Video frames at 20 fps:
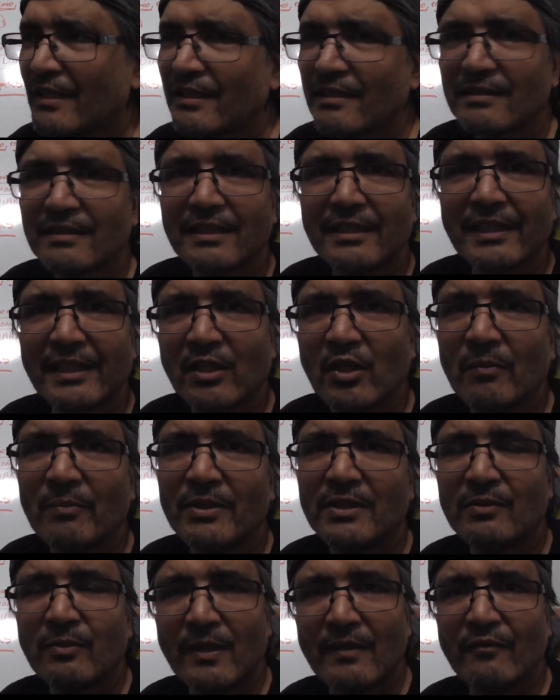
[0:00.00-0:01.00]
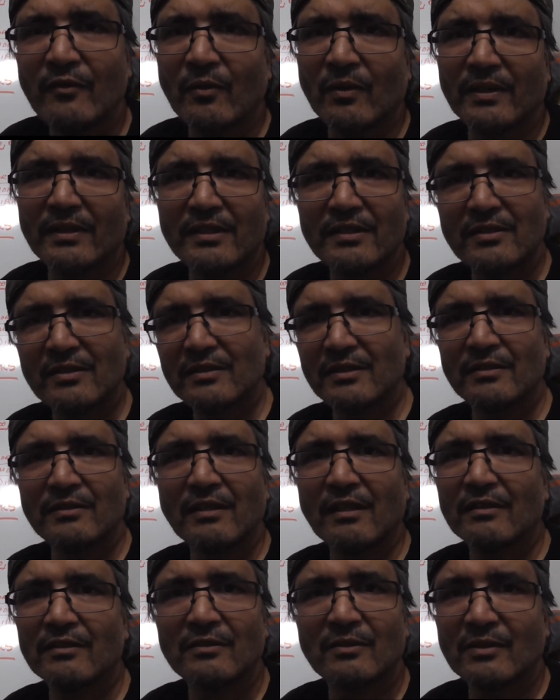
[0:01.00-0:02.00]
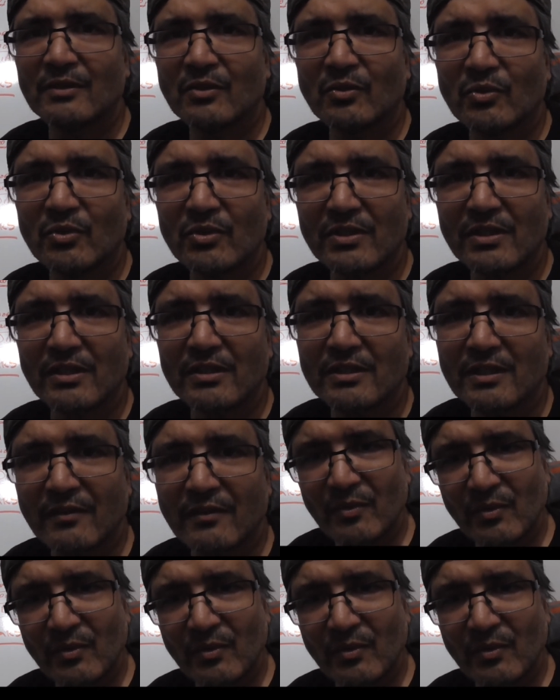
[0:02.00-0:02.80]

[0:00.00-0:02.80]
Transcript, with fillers: it doesn't get copied to everyone. It's you can't do a Google search.